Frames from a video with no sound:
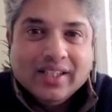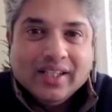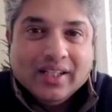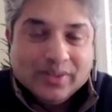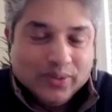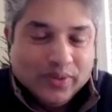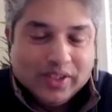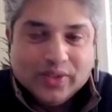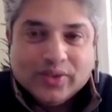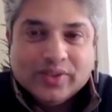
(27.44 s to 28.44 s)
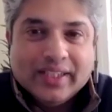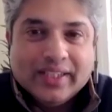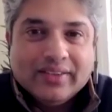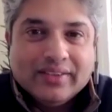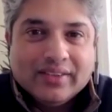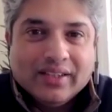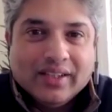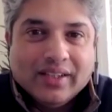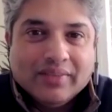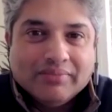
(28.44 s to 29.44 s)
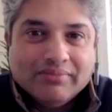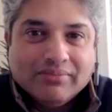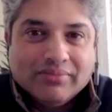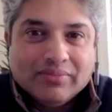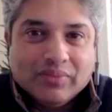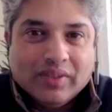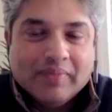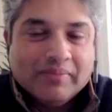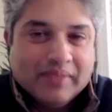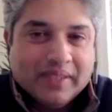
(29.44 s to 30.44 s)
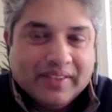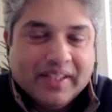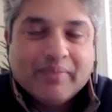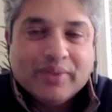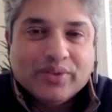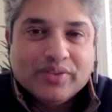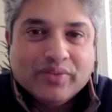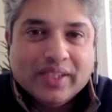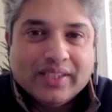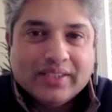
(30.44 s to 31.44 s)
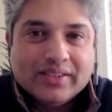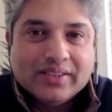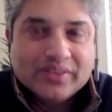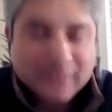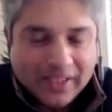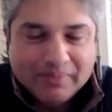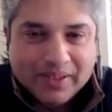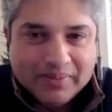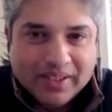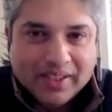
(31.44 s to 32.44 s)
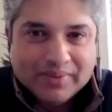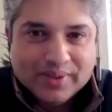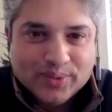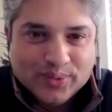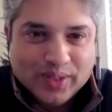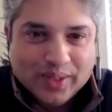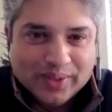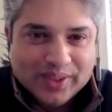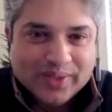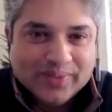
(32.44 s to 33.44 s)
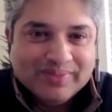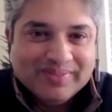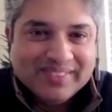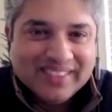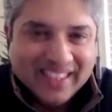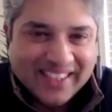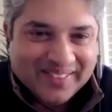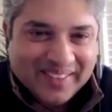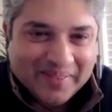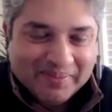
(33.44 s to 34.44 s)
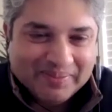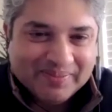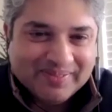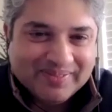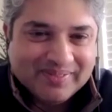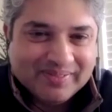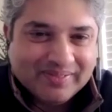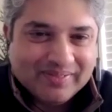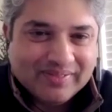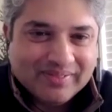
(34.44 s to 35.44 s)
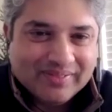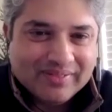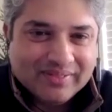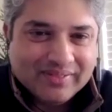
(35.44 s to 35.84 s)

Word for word: uh, to our show today. Um, I'm very happy to invite Sriram Padmanabhan to our show. Hi, Sriram. Hi,